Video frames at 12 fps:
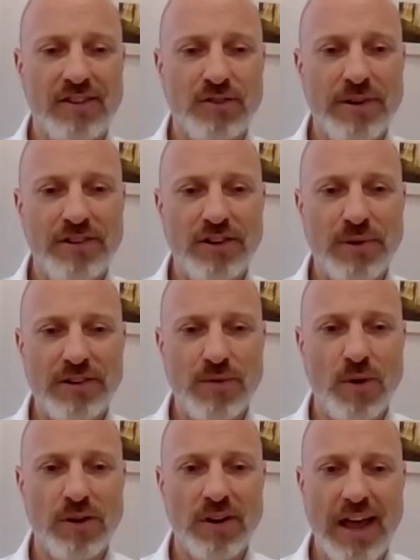It's
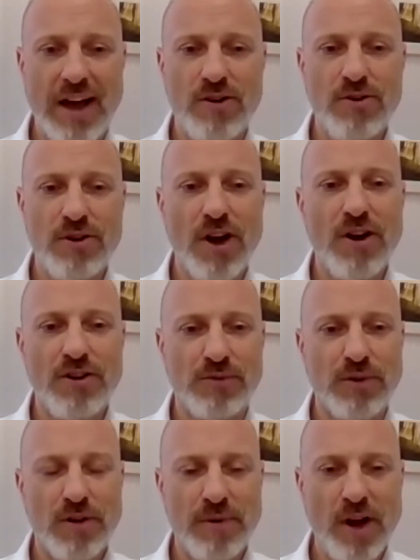2021 now. Who knows?
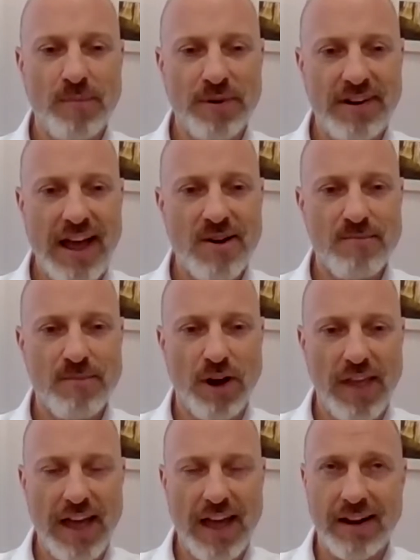We could have been up and down
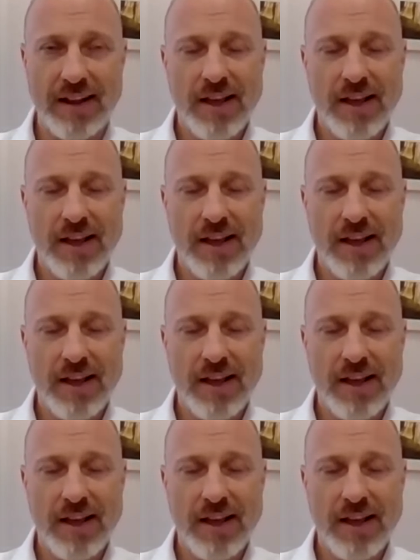by then.